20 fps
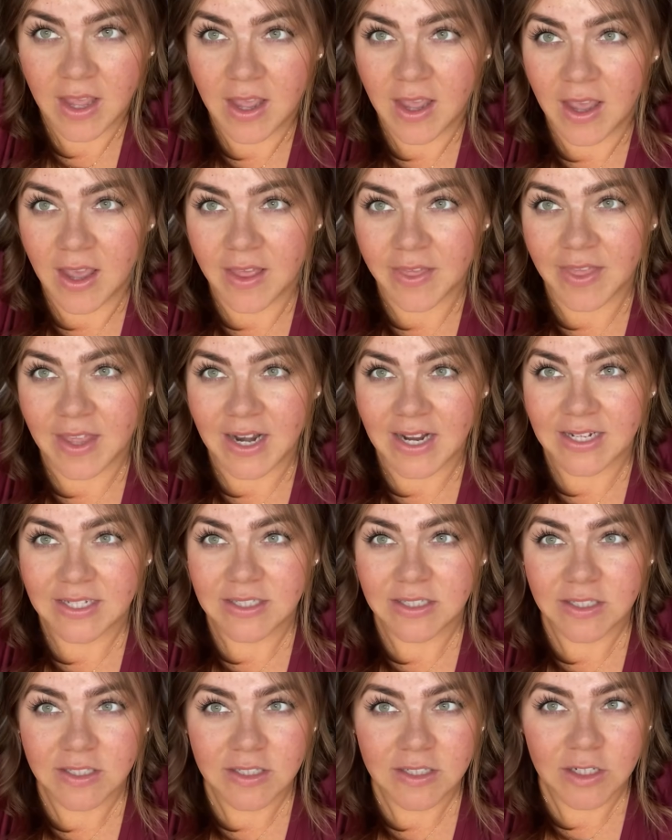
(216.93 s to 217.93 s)
Then I
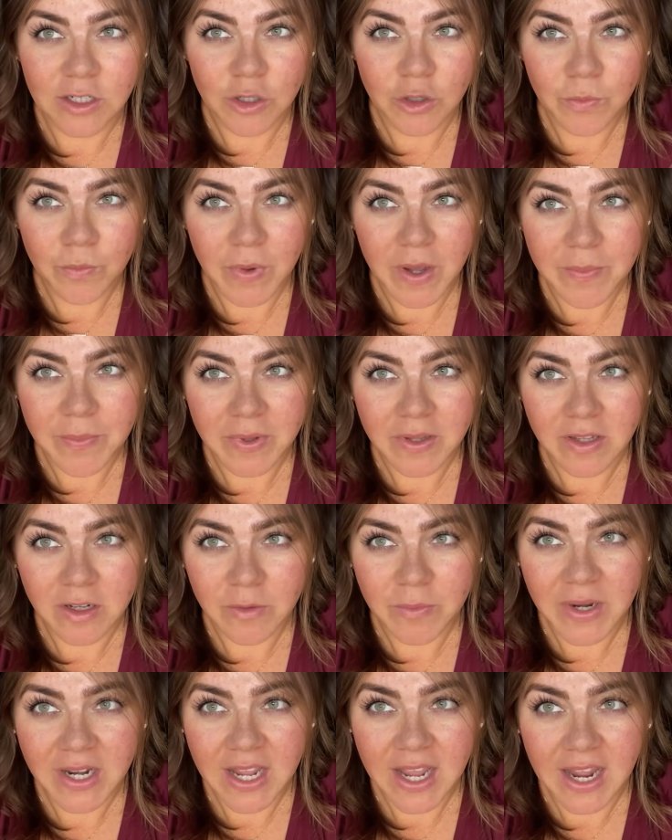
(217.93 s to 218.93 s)
scoop up a little
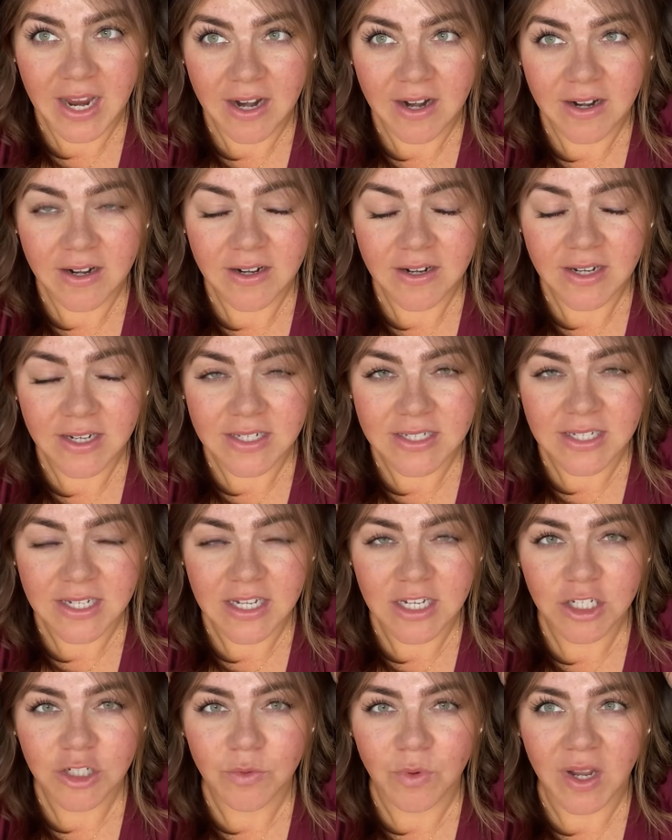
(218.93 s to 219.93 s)
bit of hair into
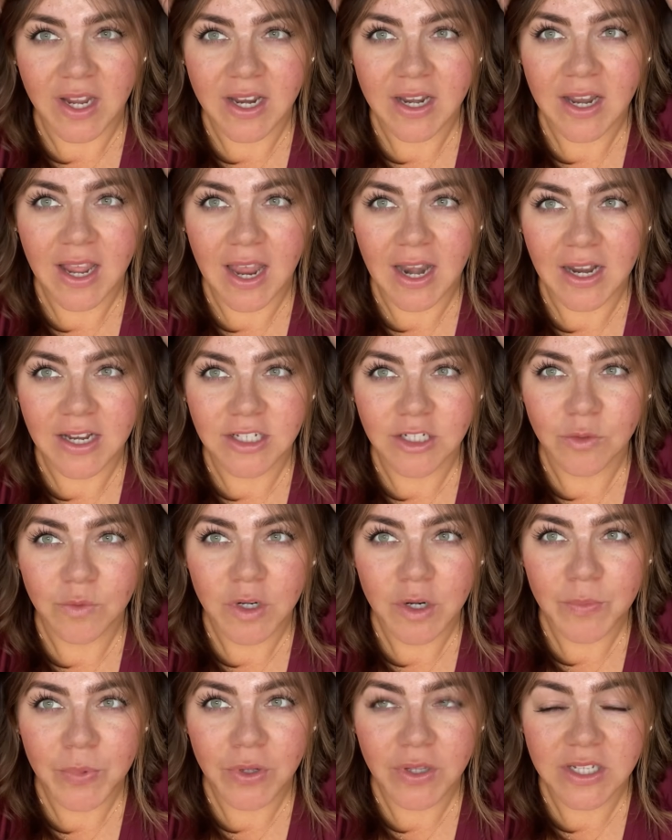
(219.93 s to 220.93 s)
each one, and I don't
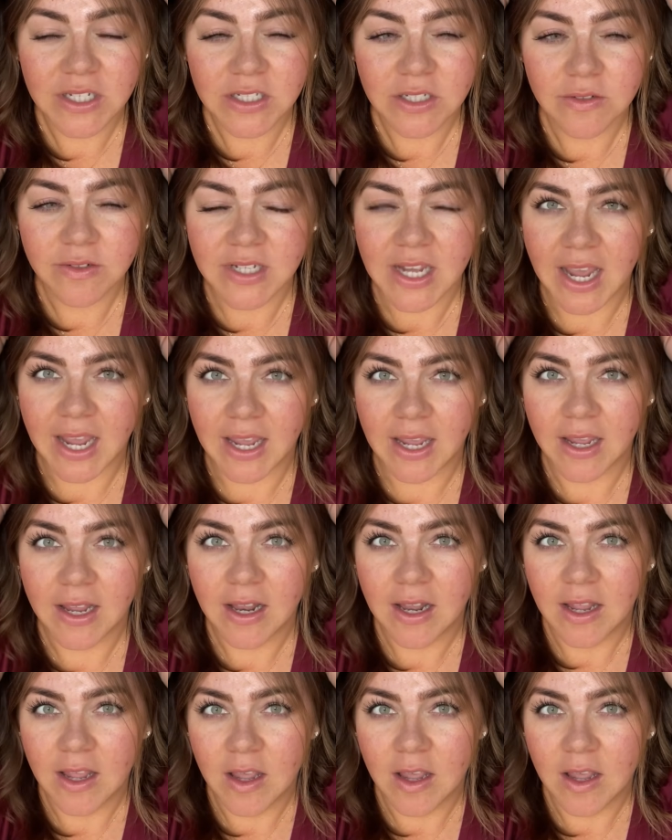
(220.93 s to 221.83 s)
wanna pull it too tight